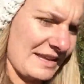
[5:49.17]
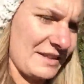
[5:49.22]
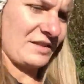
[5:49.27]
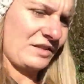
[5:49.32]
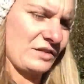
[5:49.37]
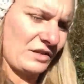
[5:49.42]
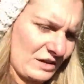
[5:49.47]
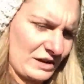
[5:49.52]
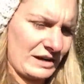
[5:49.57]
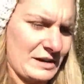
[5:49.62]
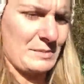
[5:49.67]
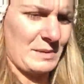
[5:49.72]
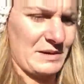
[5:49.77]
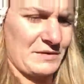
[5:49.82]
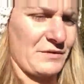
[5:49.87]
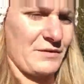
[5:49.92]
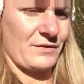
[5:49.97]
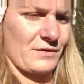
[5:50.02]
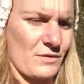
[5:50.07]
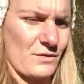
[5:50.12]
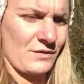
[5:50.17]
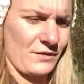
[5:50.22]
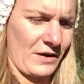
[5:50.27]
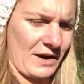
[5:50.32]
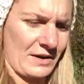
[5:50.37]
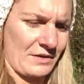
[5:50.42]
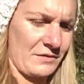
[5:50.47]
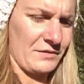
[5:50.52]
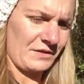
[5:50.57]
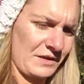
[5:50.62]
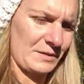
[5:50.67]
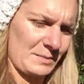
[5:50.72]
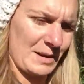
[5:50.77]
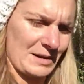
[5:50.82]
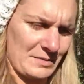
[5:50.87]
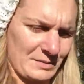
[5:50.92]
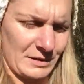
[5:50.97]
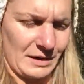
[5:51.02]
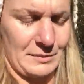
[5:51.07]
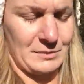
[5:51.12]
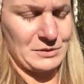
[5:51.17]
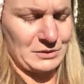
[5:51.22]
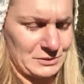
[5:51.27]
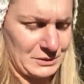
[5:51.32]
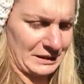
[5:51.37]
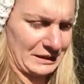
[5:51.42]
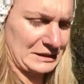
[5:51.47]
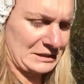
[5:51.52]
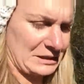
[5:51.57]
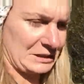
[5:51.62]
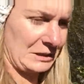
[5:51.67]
that's certainly been forefront for the people I'm talking